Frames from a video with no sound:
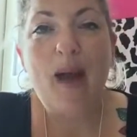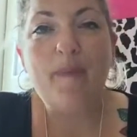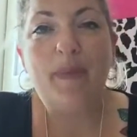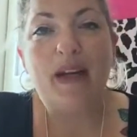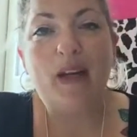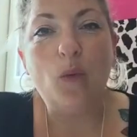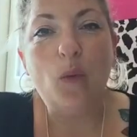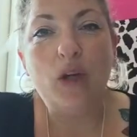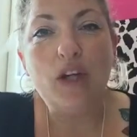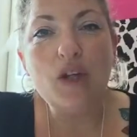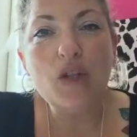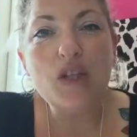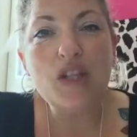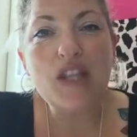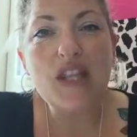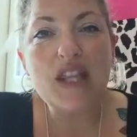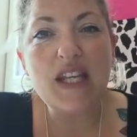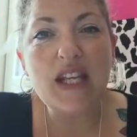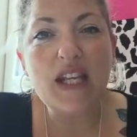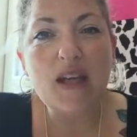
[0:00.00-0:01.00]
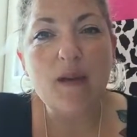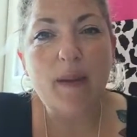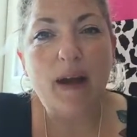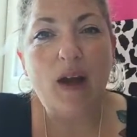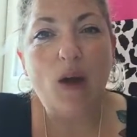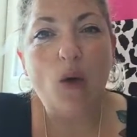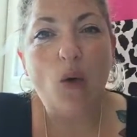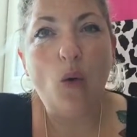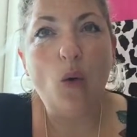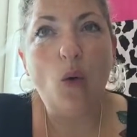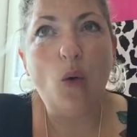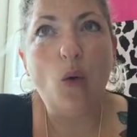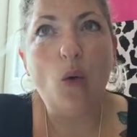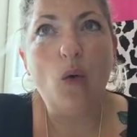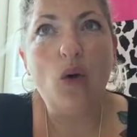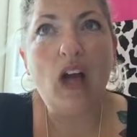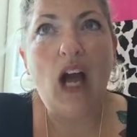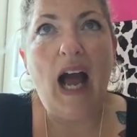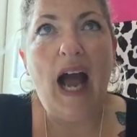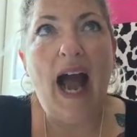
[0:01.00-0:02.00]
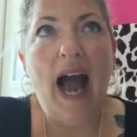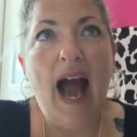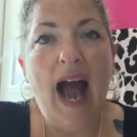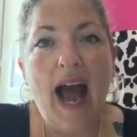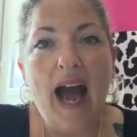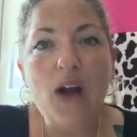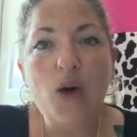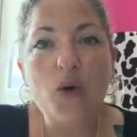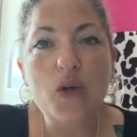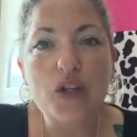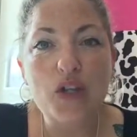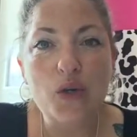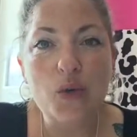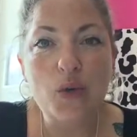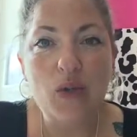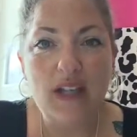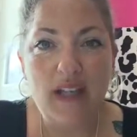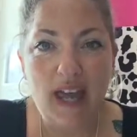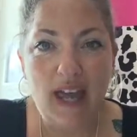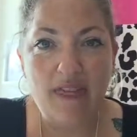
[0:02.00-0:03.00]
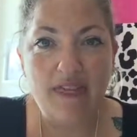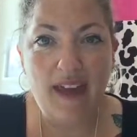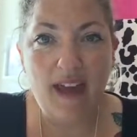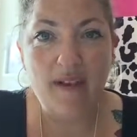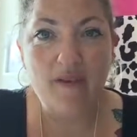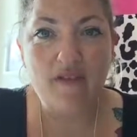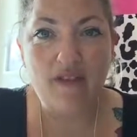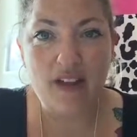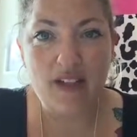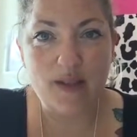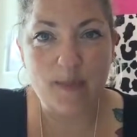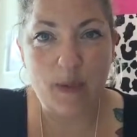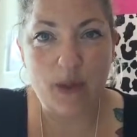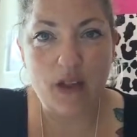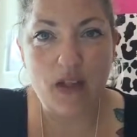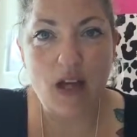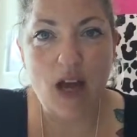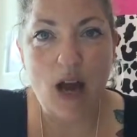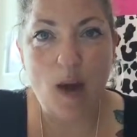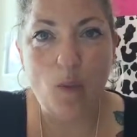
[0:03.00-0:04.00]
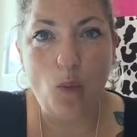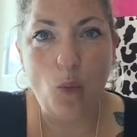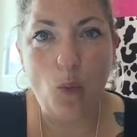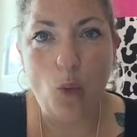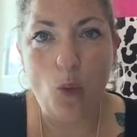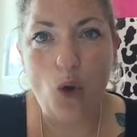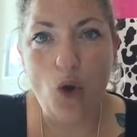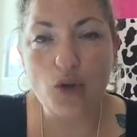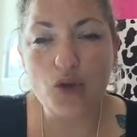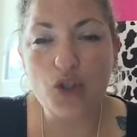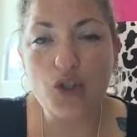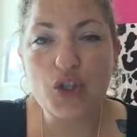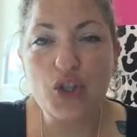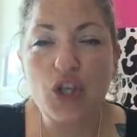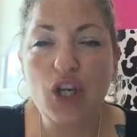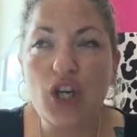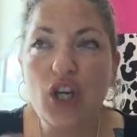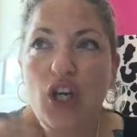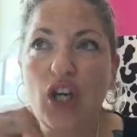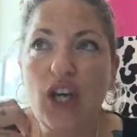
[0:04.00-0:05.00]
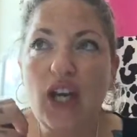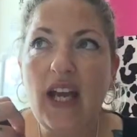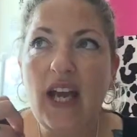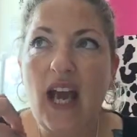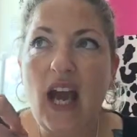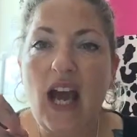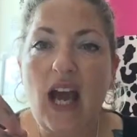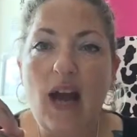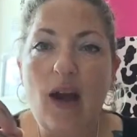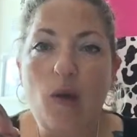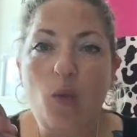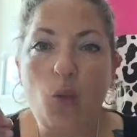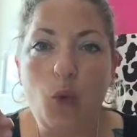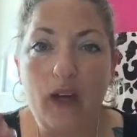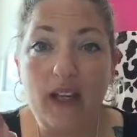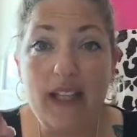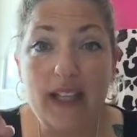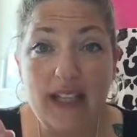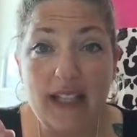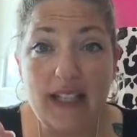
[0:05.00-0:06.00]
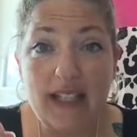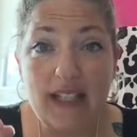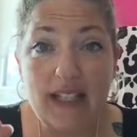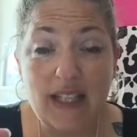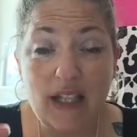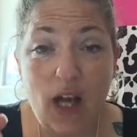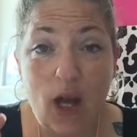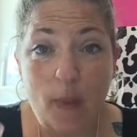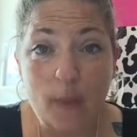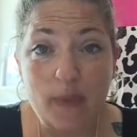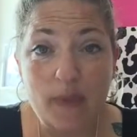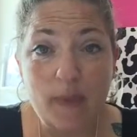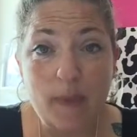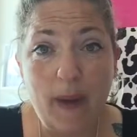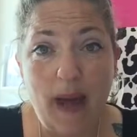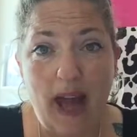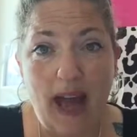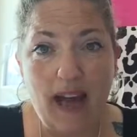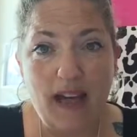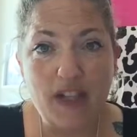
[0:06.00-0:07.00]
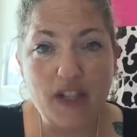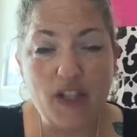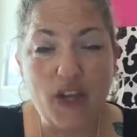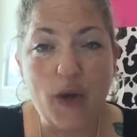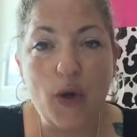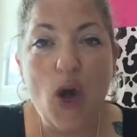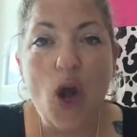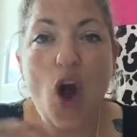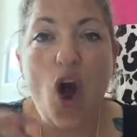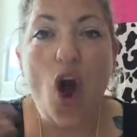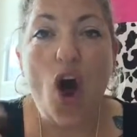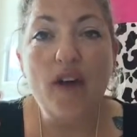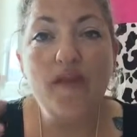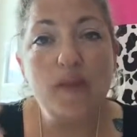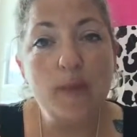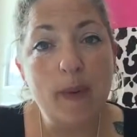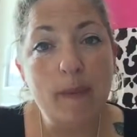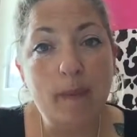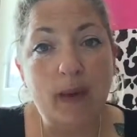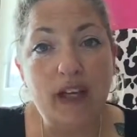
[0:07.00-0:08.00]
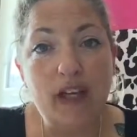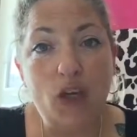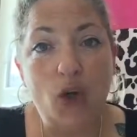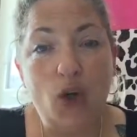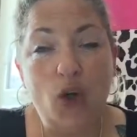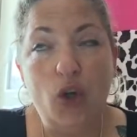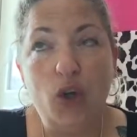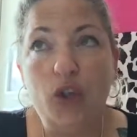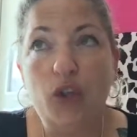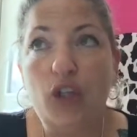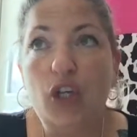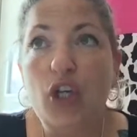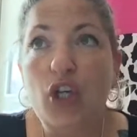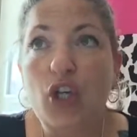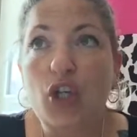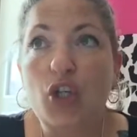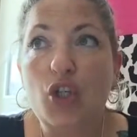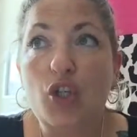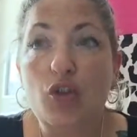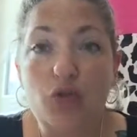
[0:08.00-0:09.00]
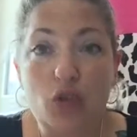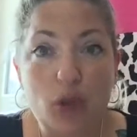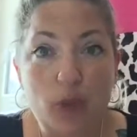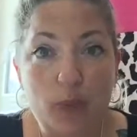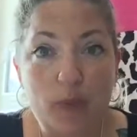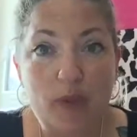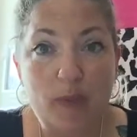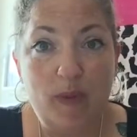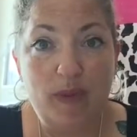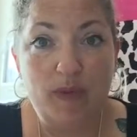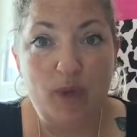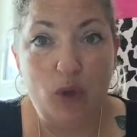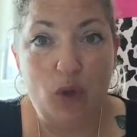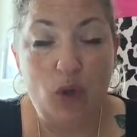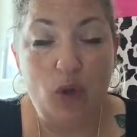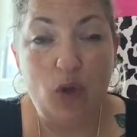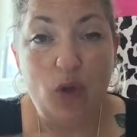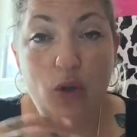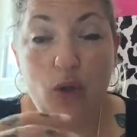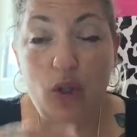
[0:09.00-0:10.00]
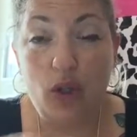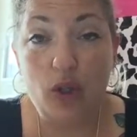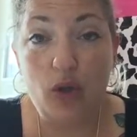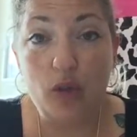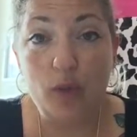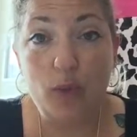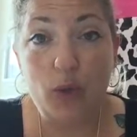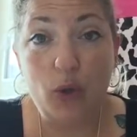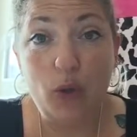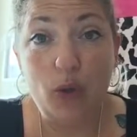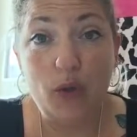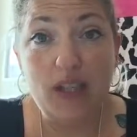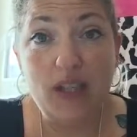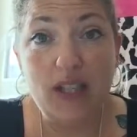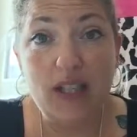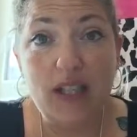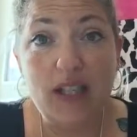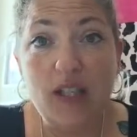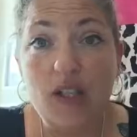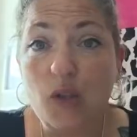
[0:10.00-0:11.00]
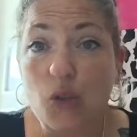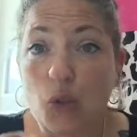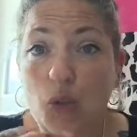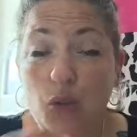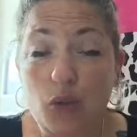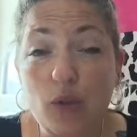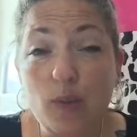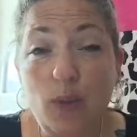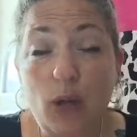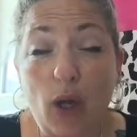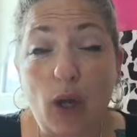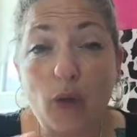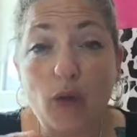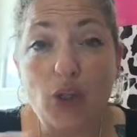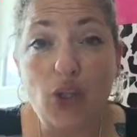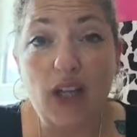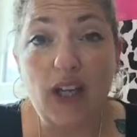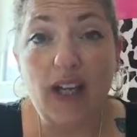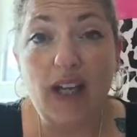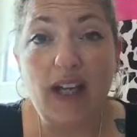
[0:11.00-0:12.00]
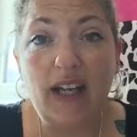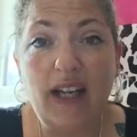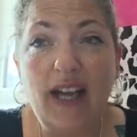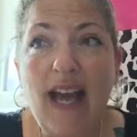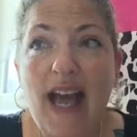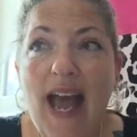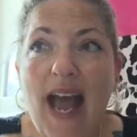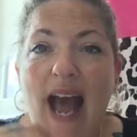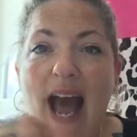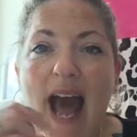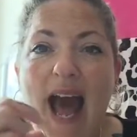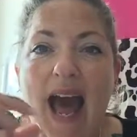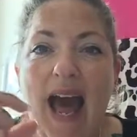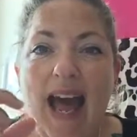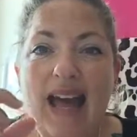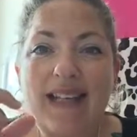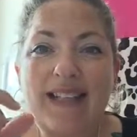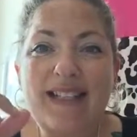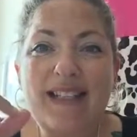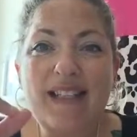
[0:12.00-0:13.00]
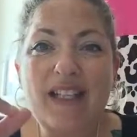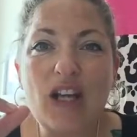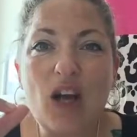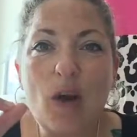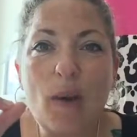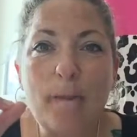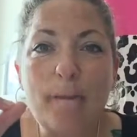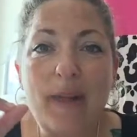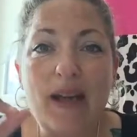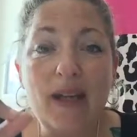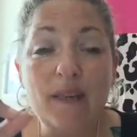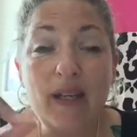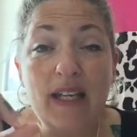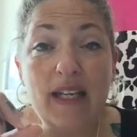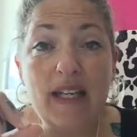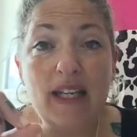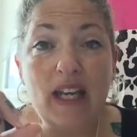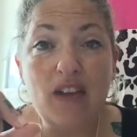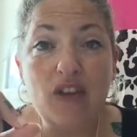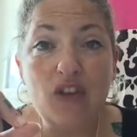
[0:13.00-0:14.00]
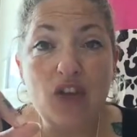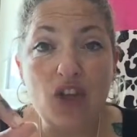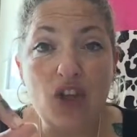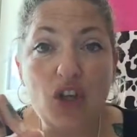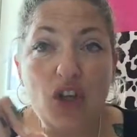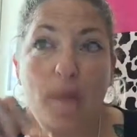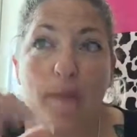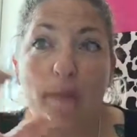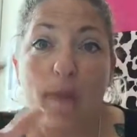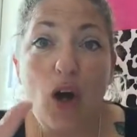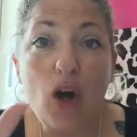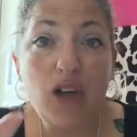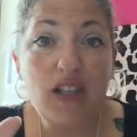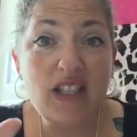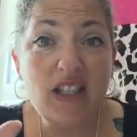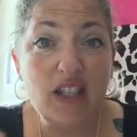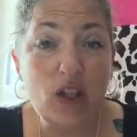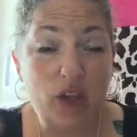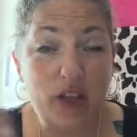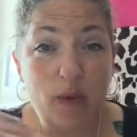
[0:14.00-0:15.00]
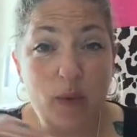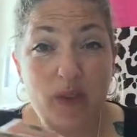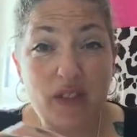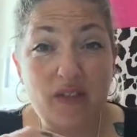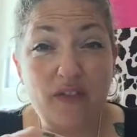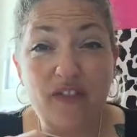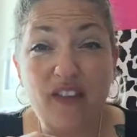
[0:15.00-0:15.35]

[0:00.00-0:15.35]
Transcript: but I want you to think about how you get that investment and what it is that comes back. So I've spent money on groups before, group courses or group coaching, and maybe the marketing on it was